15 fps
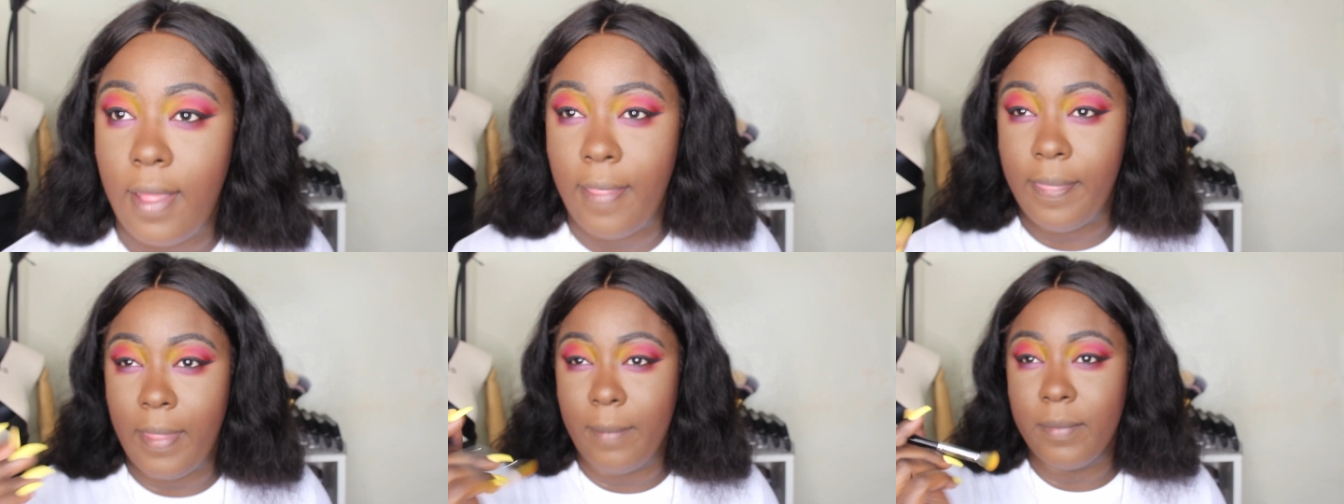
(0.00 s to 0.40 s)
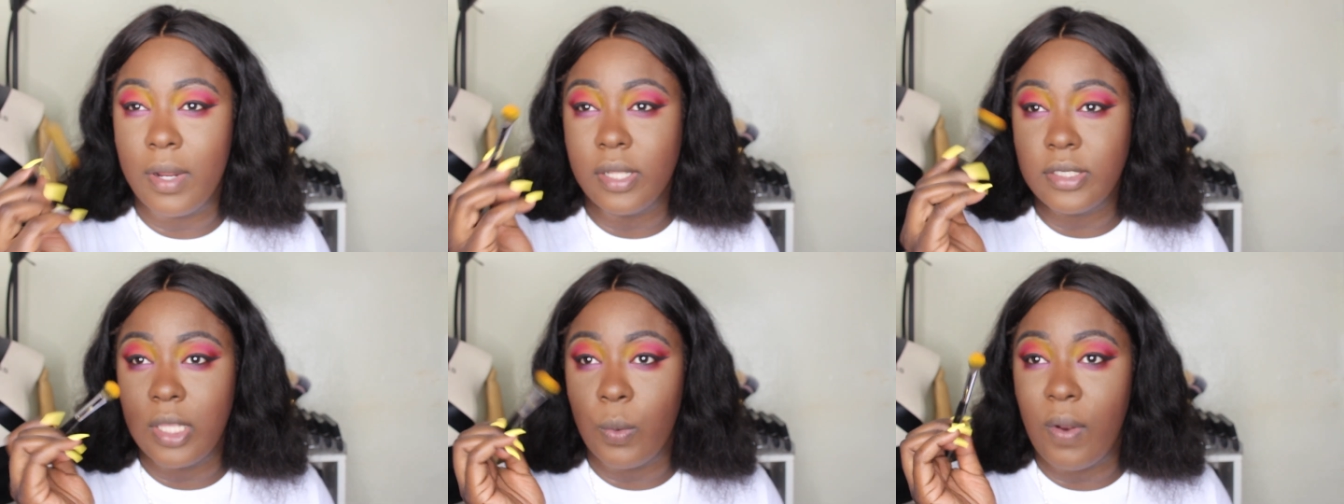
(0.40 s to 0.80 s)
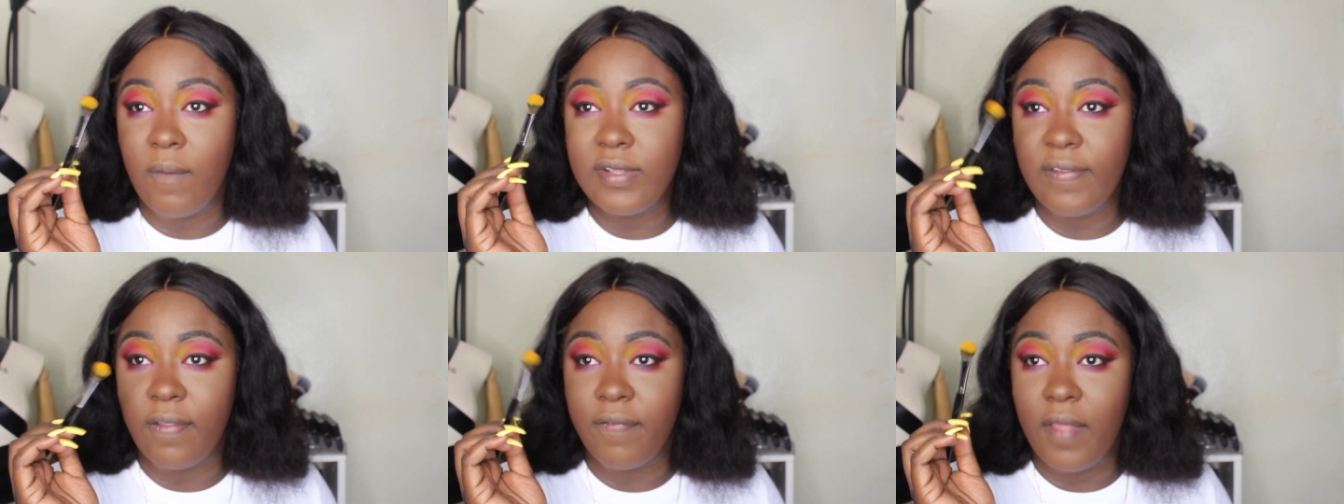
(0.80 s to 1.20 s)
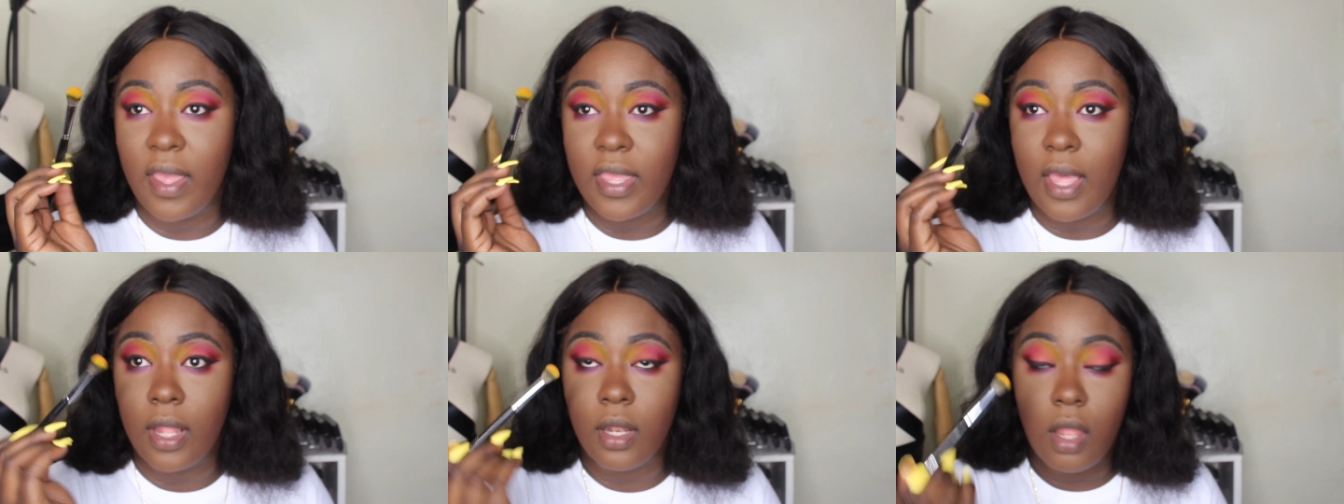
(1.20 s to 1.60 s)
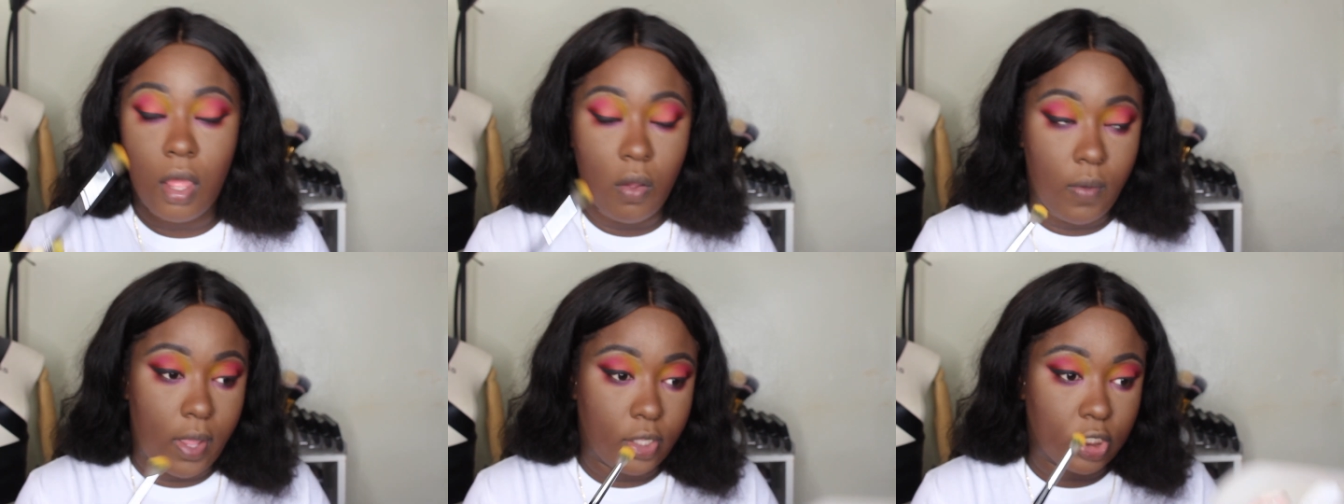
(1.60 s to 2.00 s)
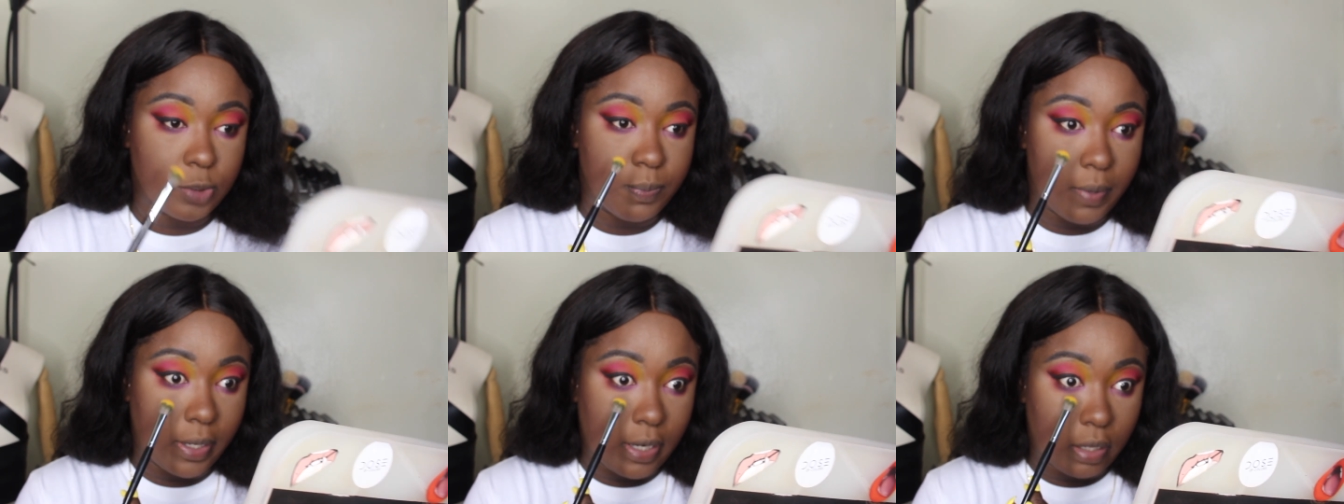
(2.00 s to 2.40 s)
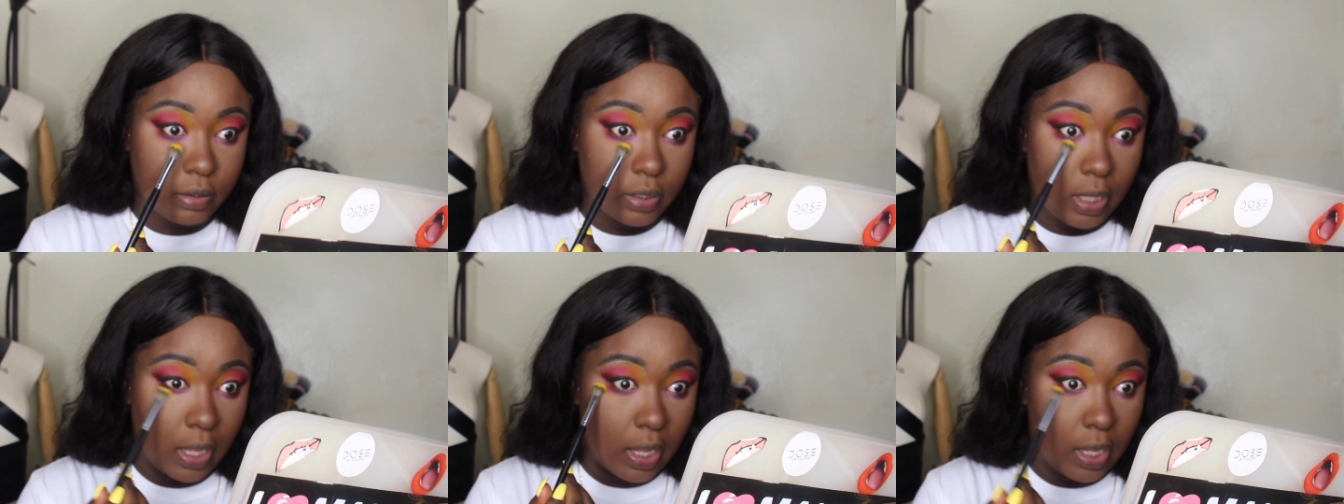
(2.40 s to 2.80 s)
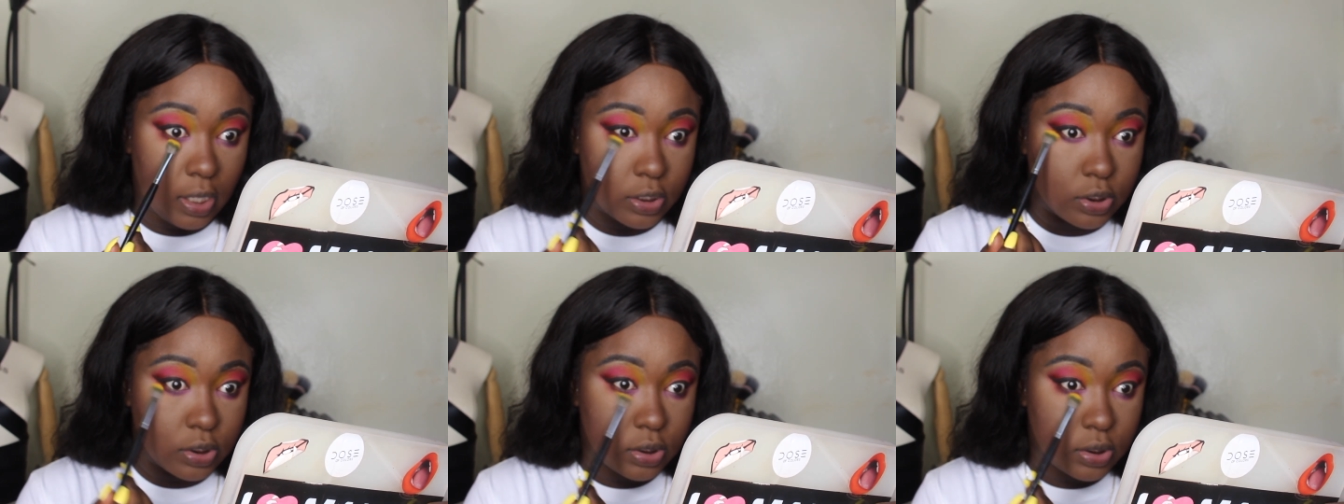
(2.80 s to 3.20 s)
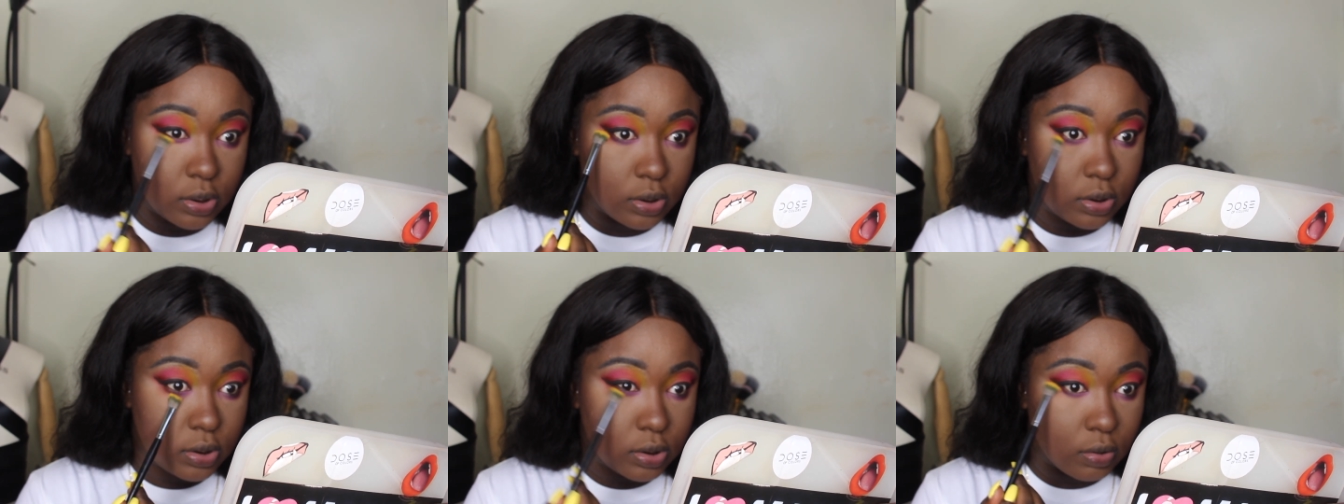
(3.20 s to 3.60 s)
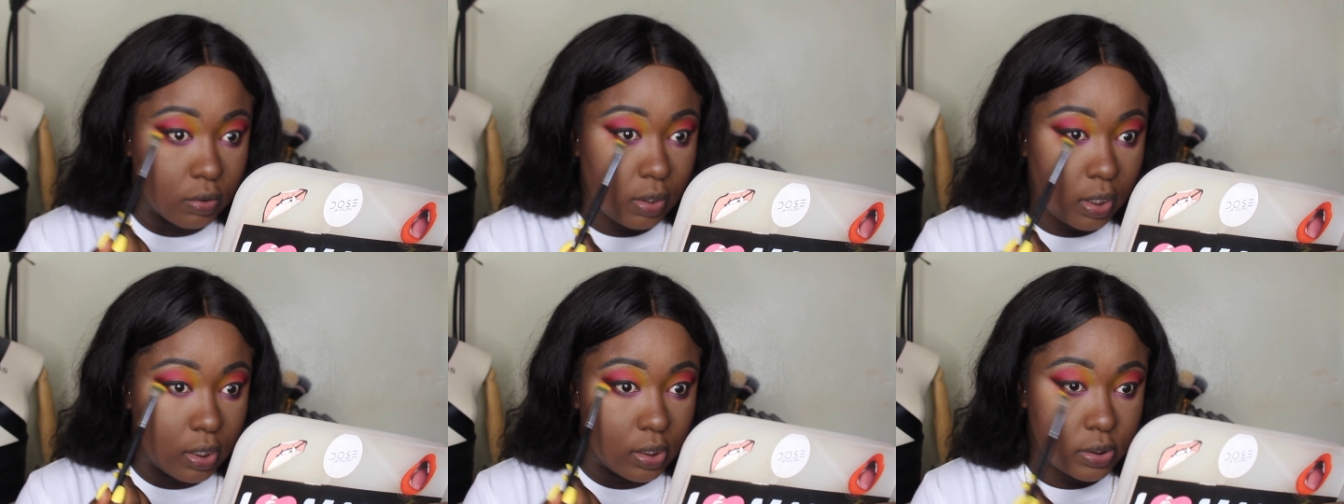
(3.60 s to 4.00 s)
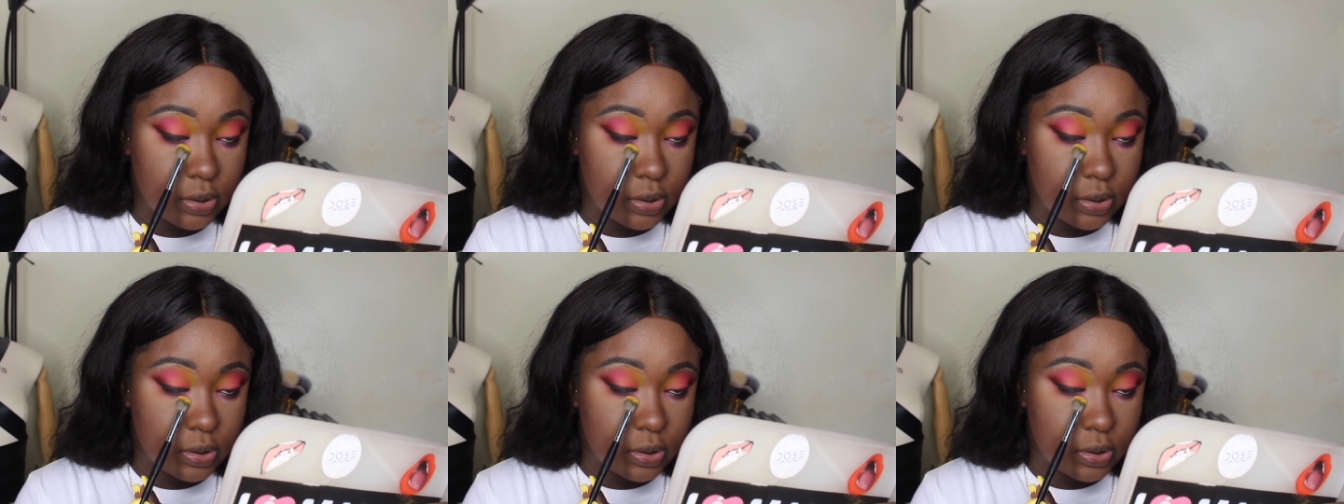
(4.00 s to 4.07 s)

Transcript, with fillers: And then I'm going to take what I was with that yellow and just blend out the edges so that